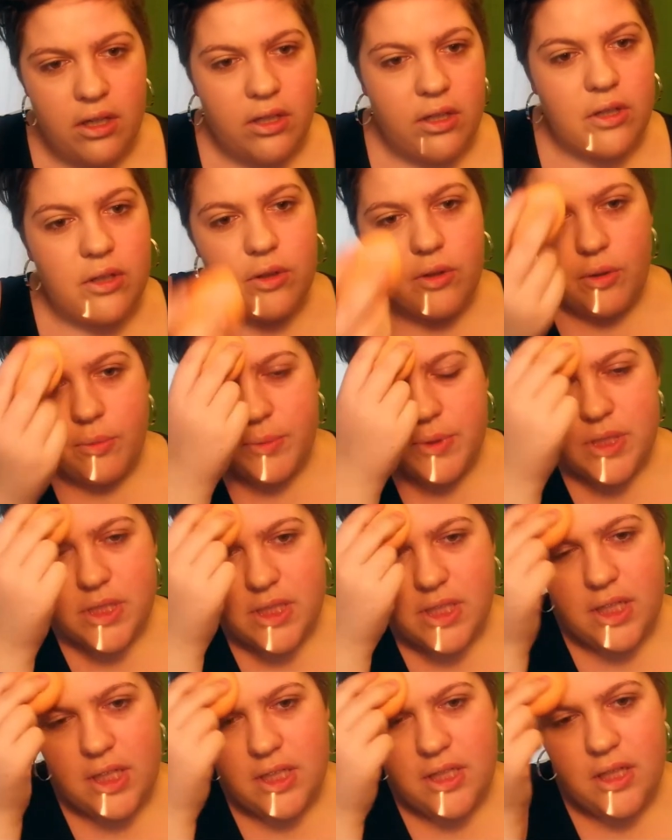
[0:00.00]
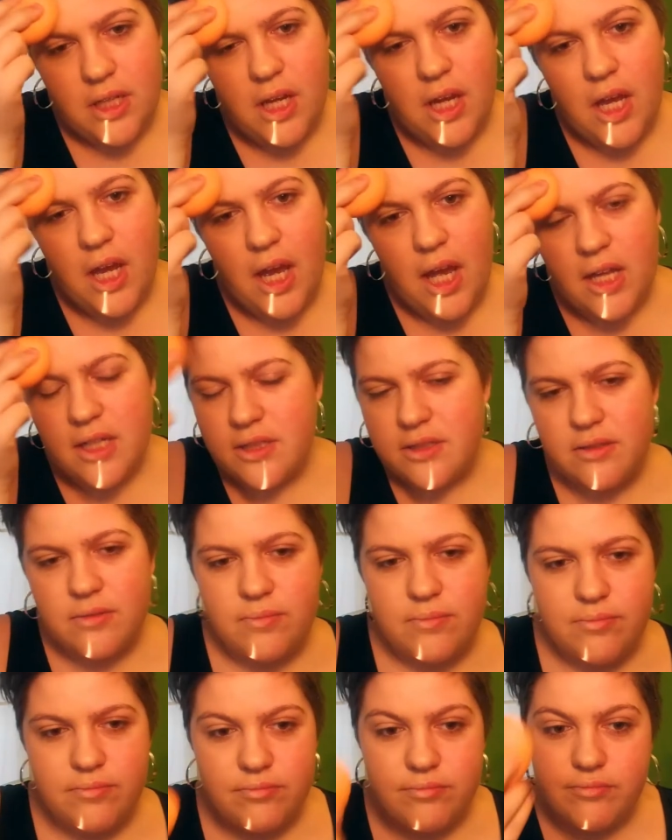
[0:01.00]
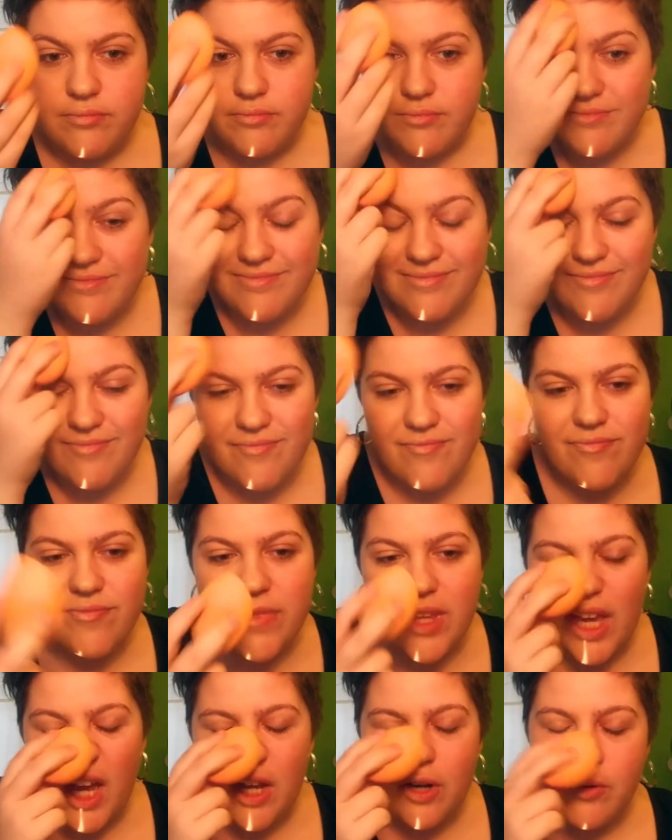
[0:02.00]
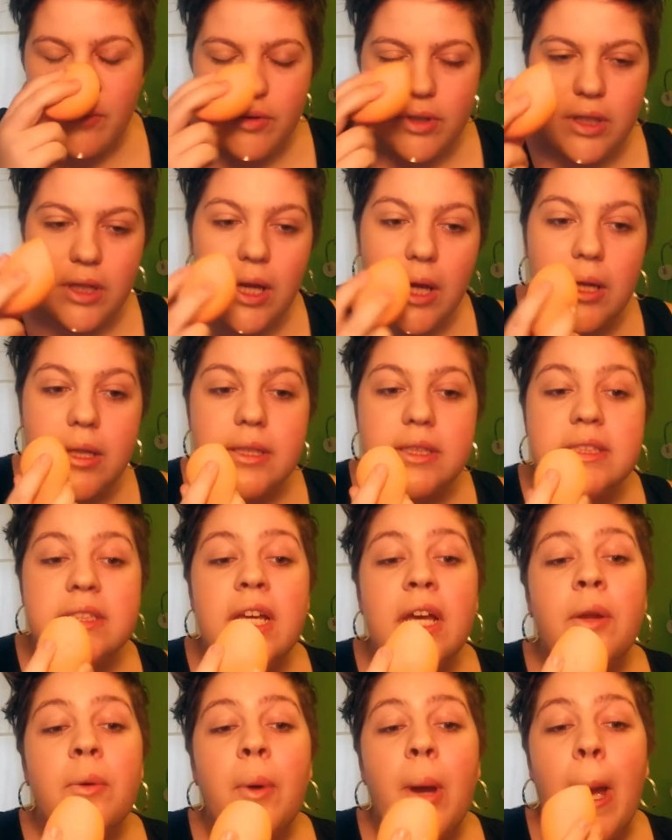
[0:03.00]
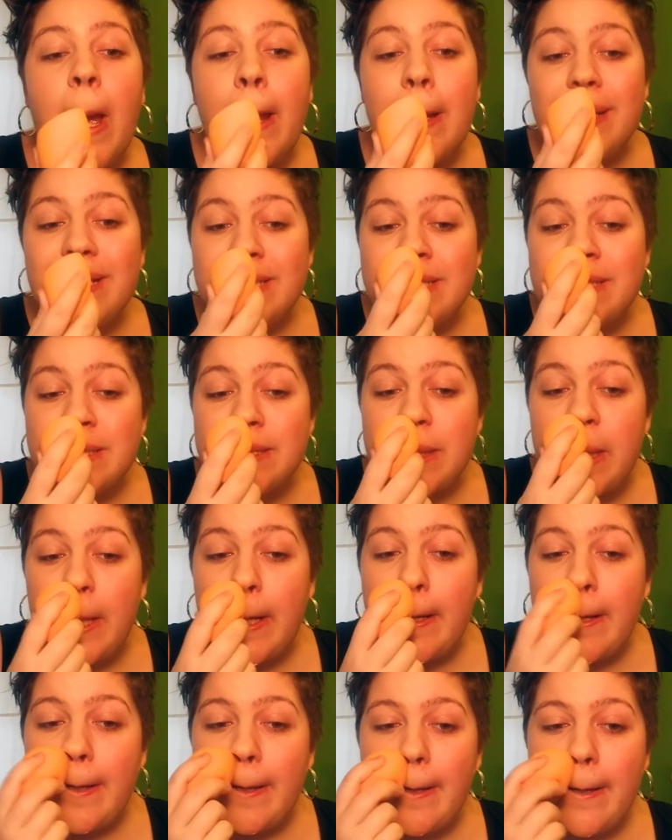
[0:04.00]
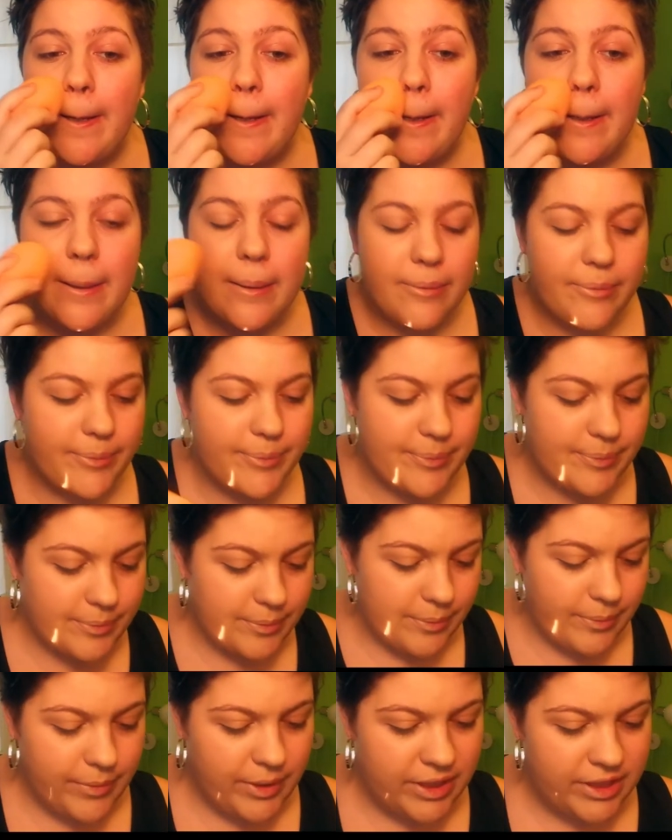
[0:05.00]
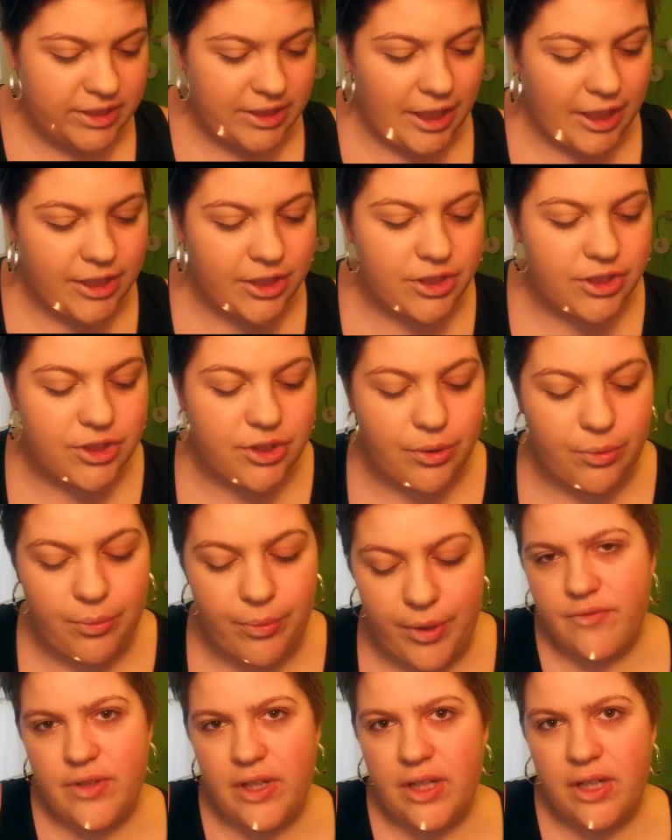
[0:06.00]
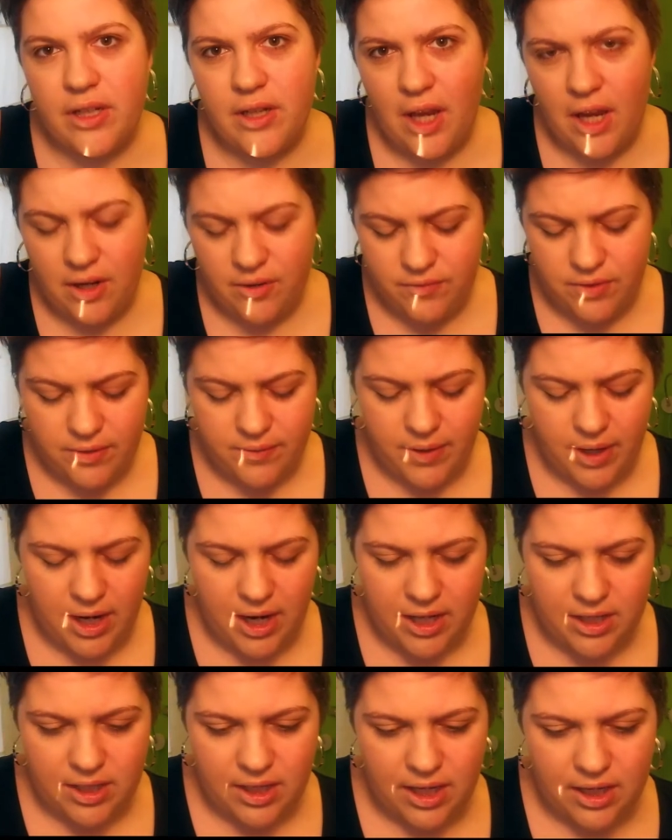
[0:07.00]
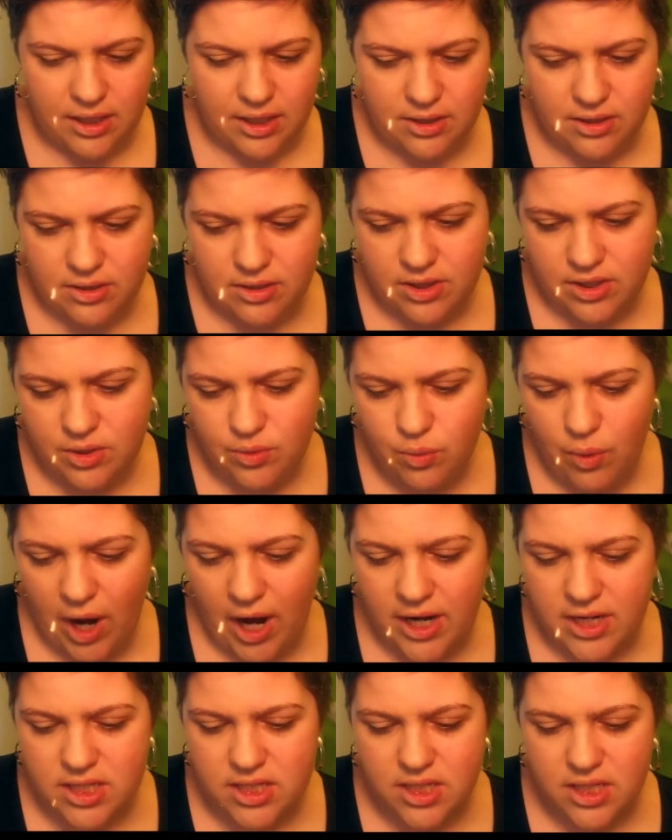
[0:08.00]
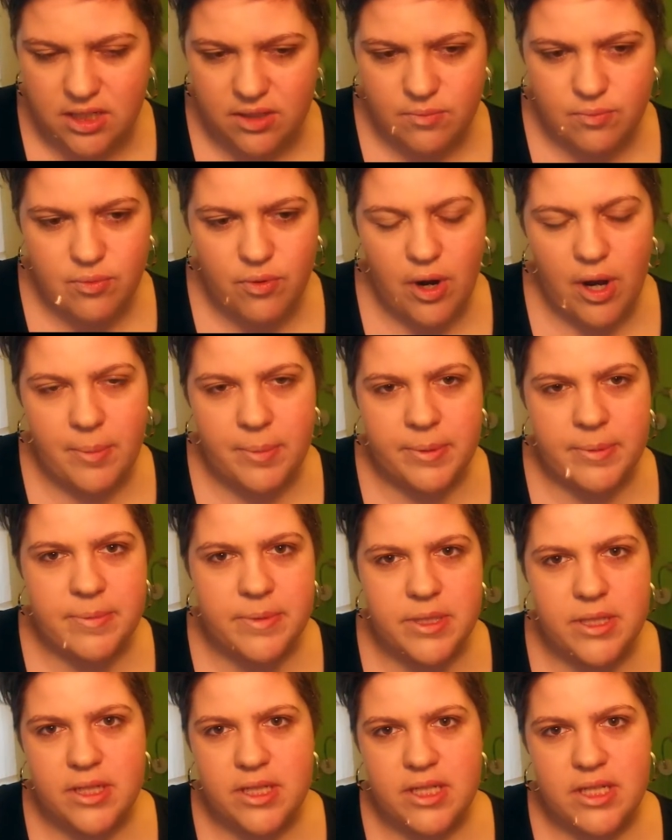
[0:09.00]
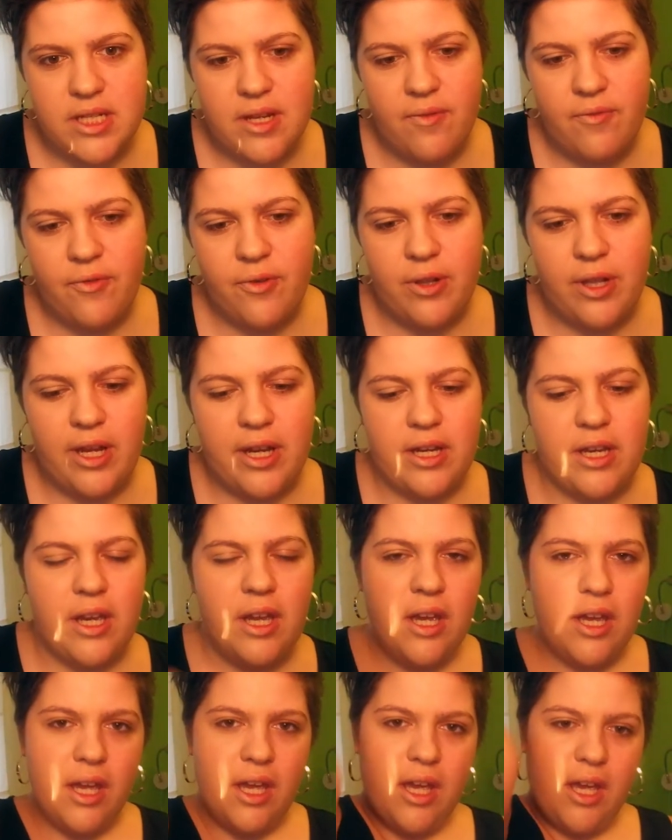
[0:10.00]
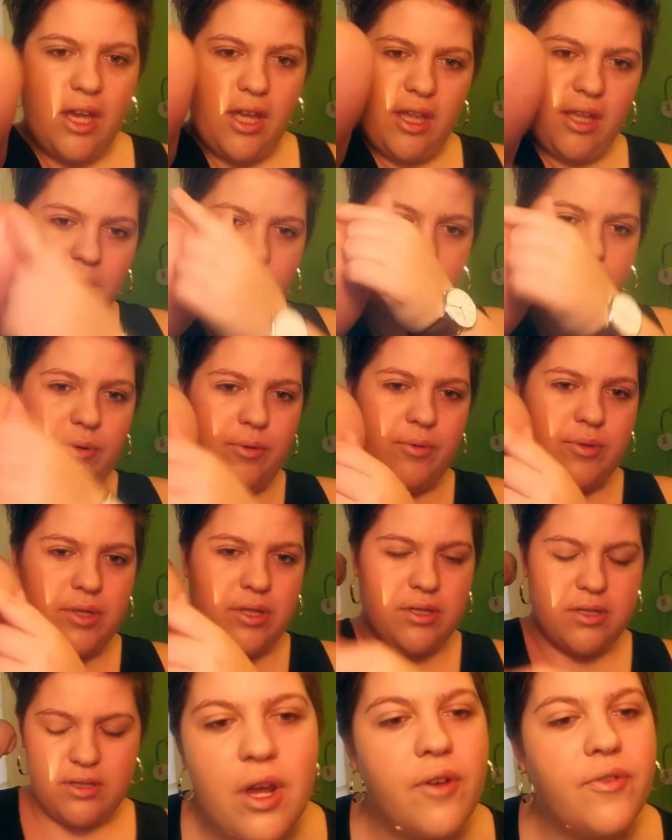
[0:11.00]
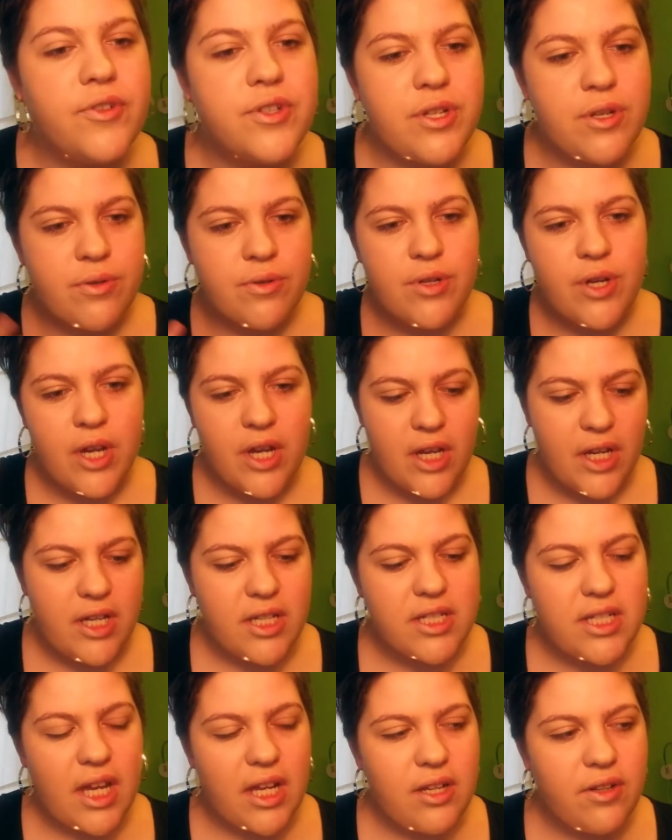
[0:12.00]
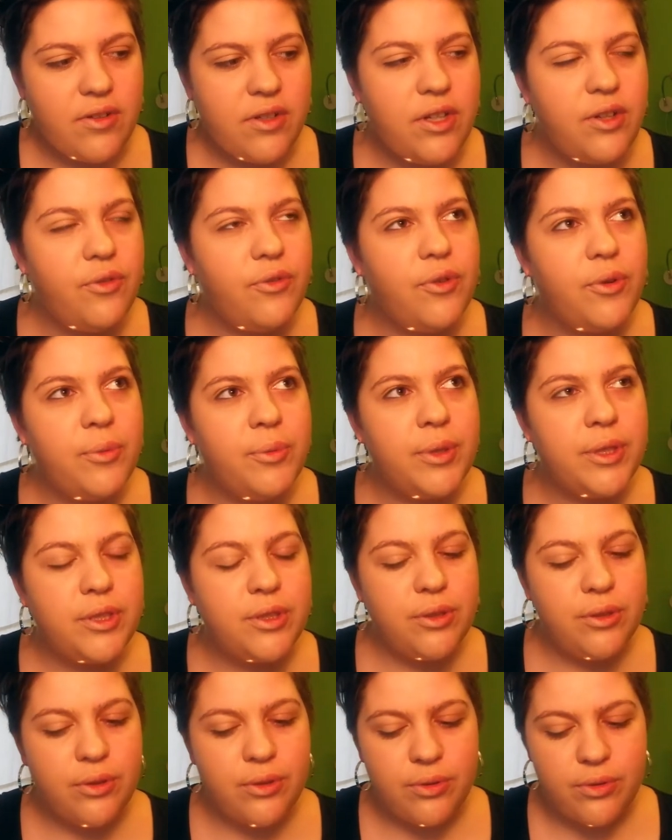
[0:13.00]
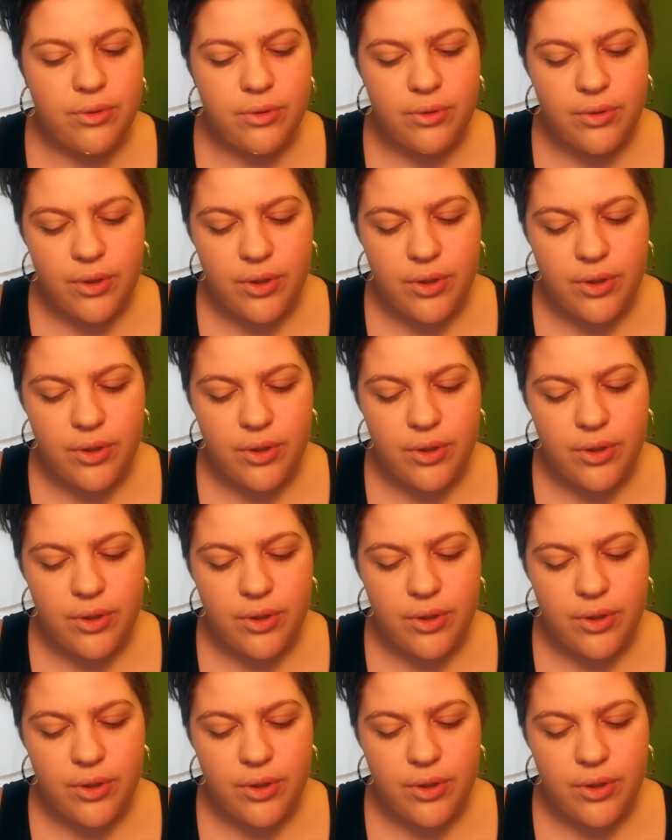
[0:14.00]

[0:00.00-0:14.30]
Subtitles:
normal skin, and I don't really understand why it changes so much. I've never had like dry skin problems except for like elbows and stuff. So it's kind of new for me to